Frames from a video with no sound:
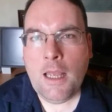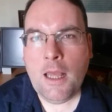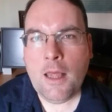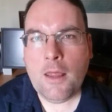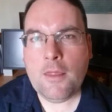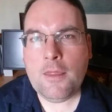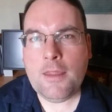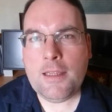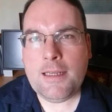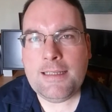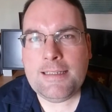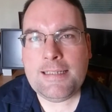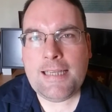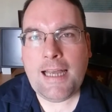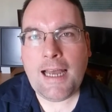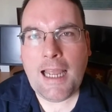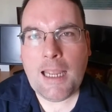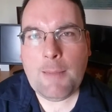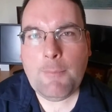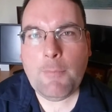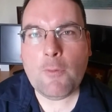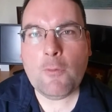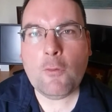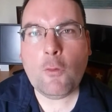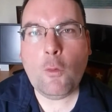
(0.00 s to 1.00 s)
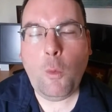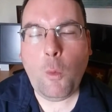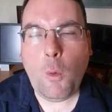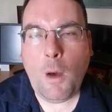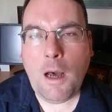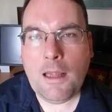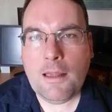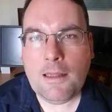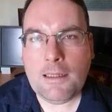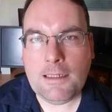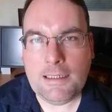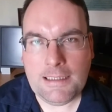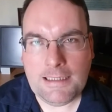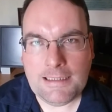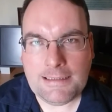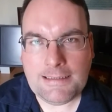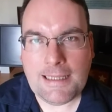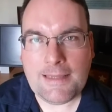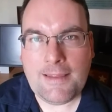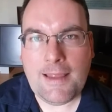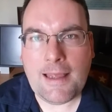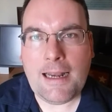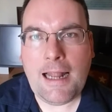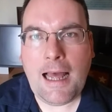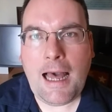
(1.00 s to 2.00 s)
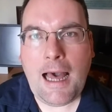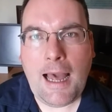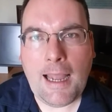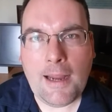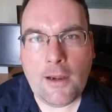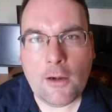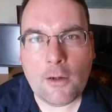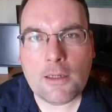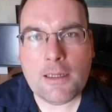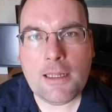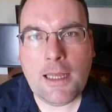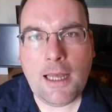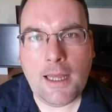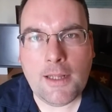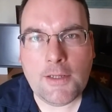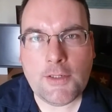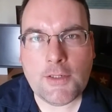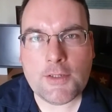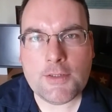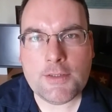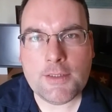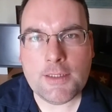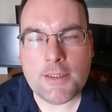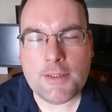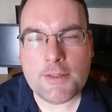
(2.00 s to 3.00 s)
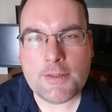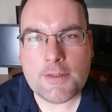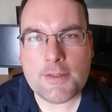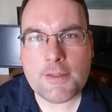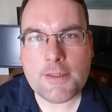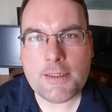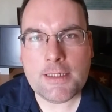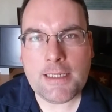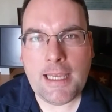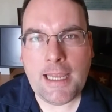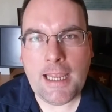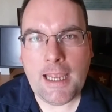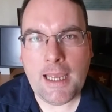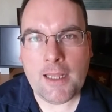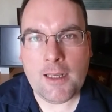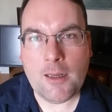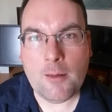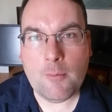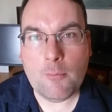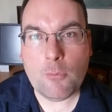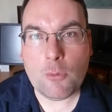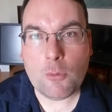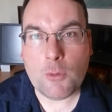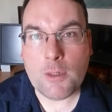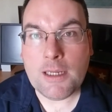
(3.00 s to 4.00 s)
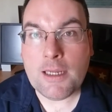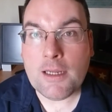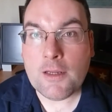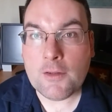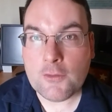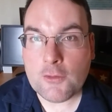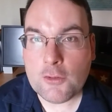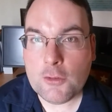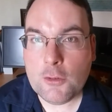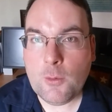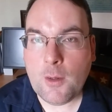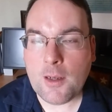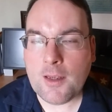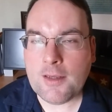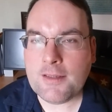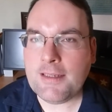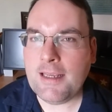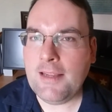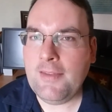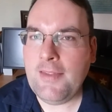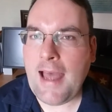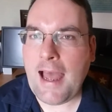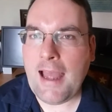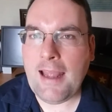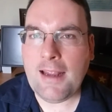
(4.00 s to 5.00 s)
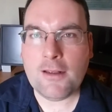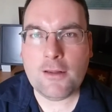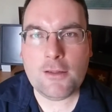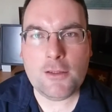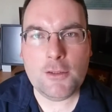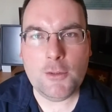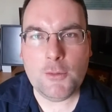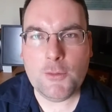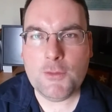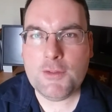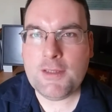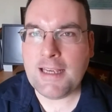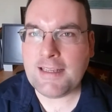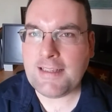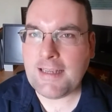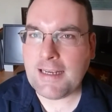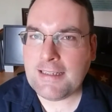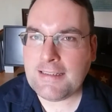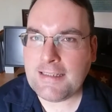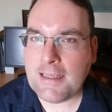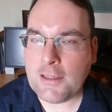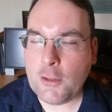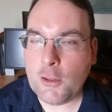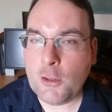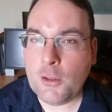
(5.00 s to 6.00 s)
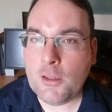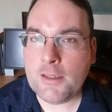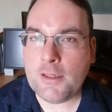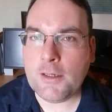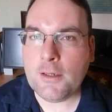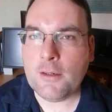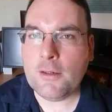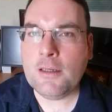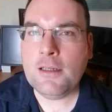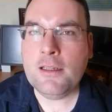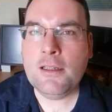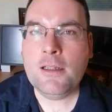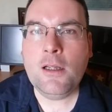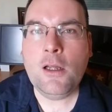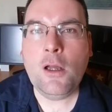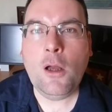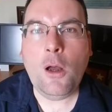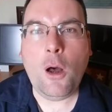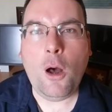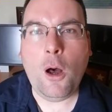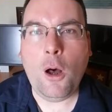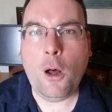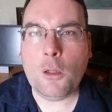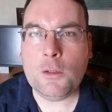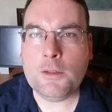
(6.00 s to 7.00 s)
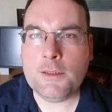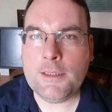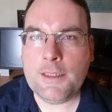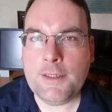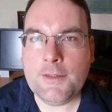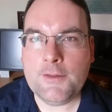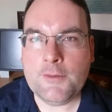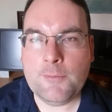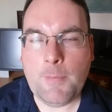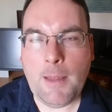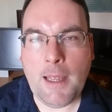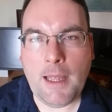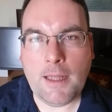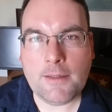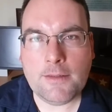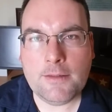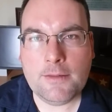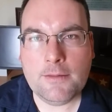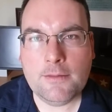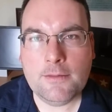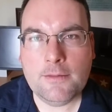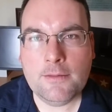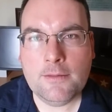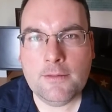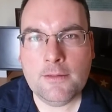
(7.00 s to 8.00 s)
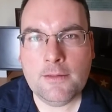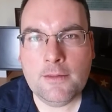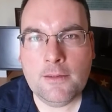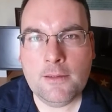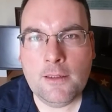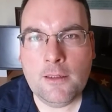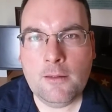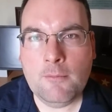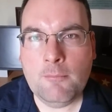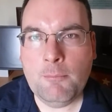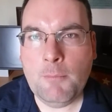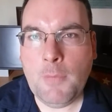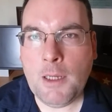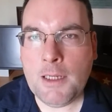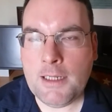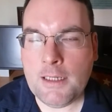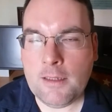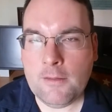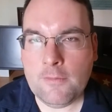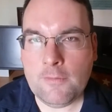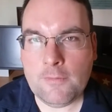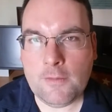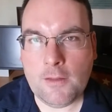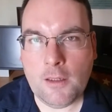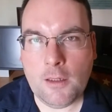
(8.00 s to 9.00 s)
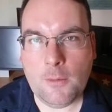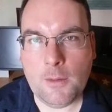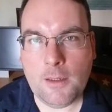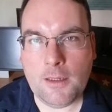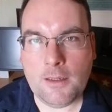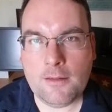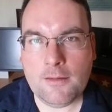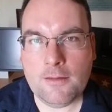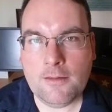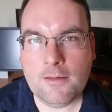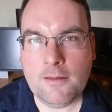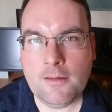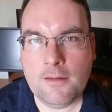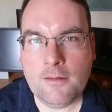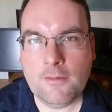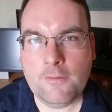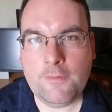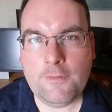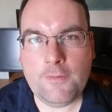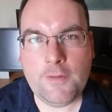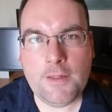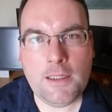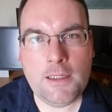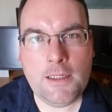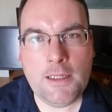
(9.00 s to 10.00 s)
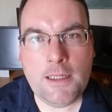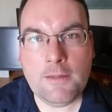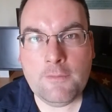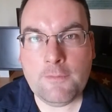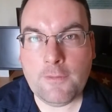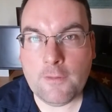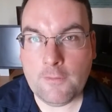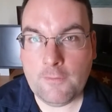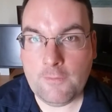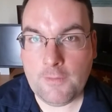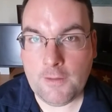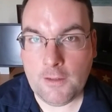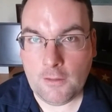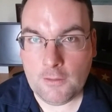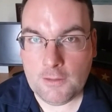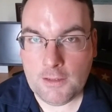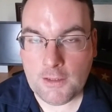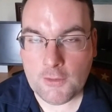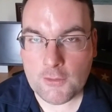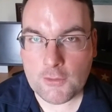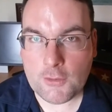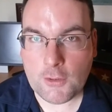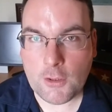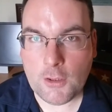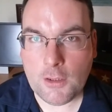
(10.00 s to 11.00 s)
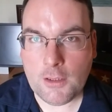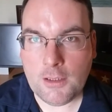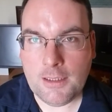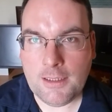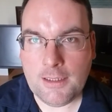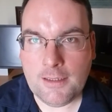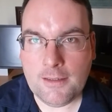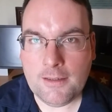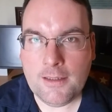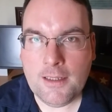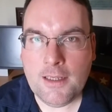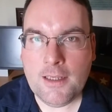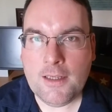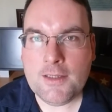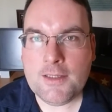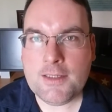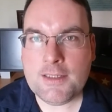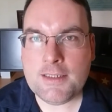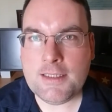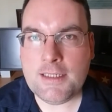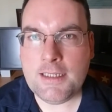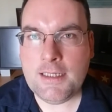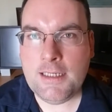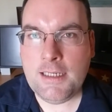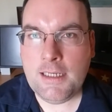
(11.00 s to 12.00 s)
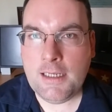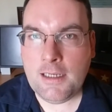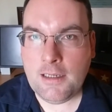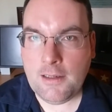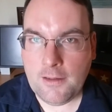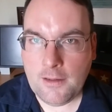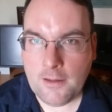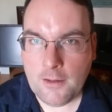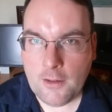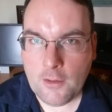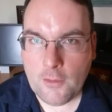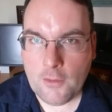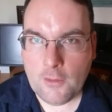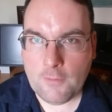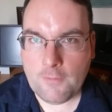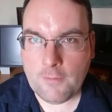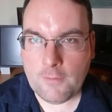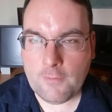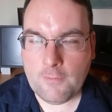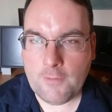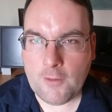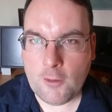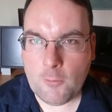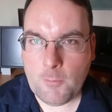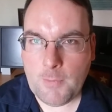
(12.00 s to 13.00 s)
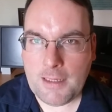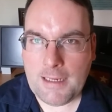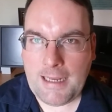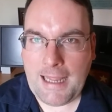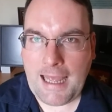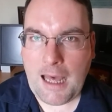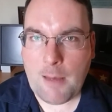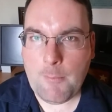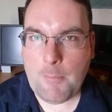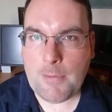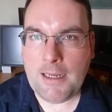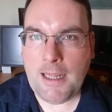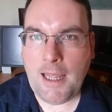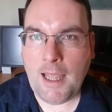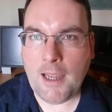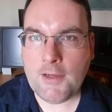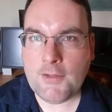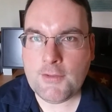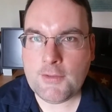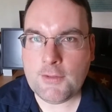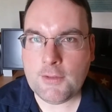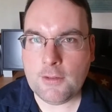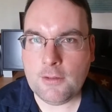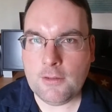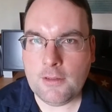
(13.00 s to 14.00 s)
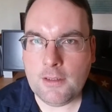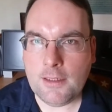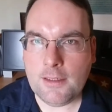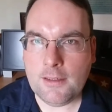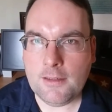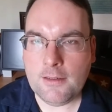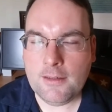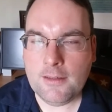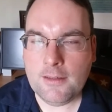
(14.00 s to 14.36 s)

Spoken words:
the type of qualities that higher consciousness can bring to us. And that includes, as I said earlier, all needs met, money flowing, feeling fulfilled internally, seeing the fulfillment happen externally,